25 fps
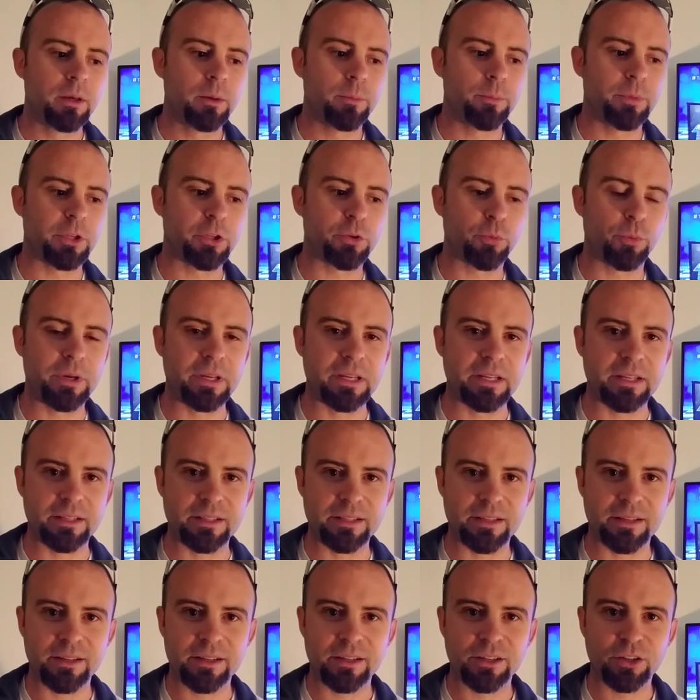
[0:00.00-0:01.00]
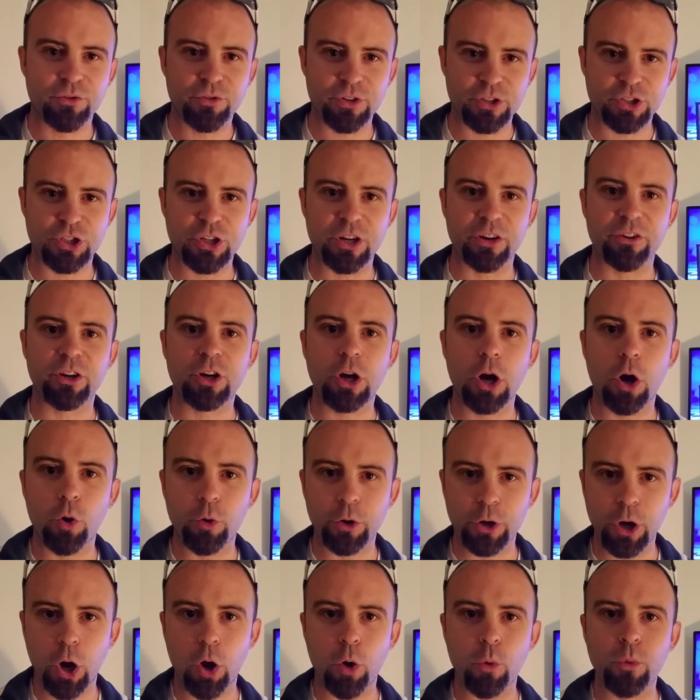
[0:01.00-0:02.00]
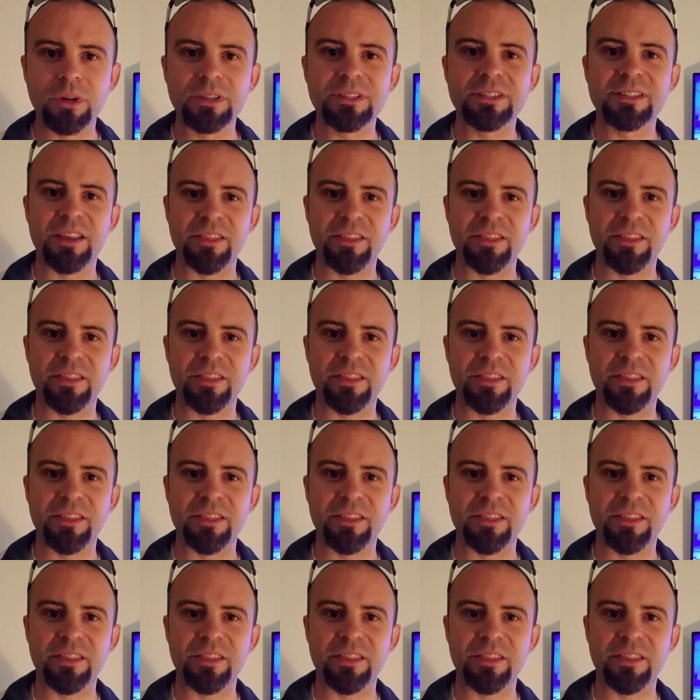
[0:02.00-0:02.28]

between Chris Jericho and Owens,